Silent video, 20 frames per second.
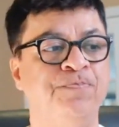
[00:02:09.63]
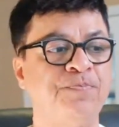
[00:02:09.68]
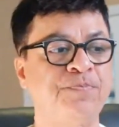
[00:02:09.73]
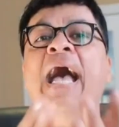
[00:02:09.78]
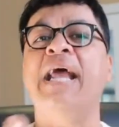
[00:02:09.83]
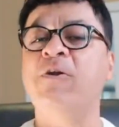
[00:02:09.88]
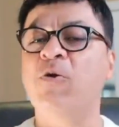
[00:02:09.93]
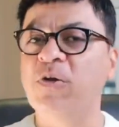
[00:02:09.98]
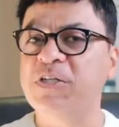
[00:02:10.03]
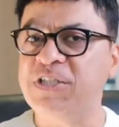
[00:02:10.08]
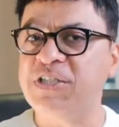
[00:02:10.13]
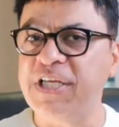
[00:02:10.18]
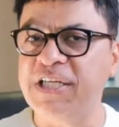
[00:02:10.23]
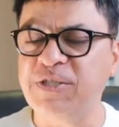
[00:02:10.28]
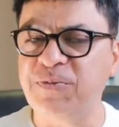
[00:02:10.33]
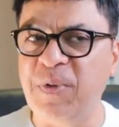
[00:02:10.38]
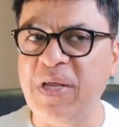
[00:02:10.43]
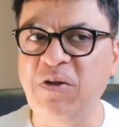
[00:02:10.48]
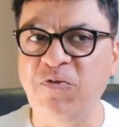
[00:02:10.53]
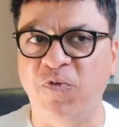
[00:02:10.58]
I know it's
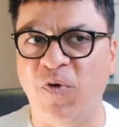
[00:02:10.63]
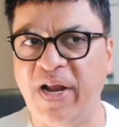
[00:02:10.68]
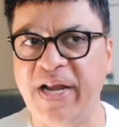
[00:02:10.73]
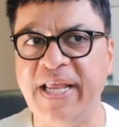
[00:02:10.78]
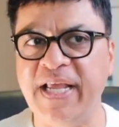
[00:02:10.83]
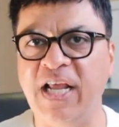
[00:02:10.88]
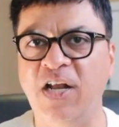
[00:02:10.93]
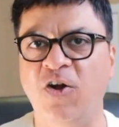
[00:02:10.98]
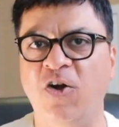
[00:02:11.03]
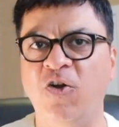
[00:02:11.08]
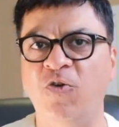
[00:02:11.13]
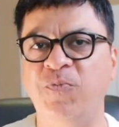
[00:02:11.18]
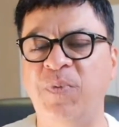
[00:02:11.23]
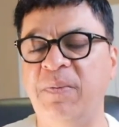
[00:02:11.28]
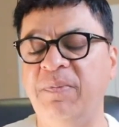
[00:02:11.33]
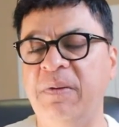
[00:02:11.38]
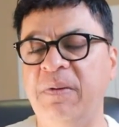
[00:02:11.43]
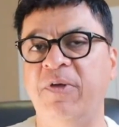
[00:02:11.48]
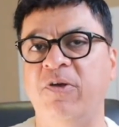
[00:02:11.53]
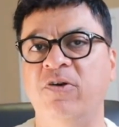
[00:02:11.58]
it's been worrying a lot of
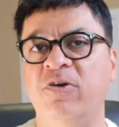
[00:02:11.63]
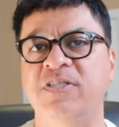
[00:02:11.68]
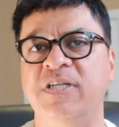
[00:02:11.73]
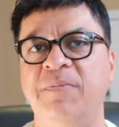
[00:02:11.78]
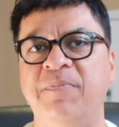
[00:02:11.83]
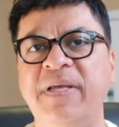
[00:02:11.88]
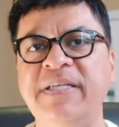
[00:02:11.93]
people because that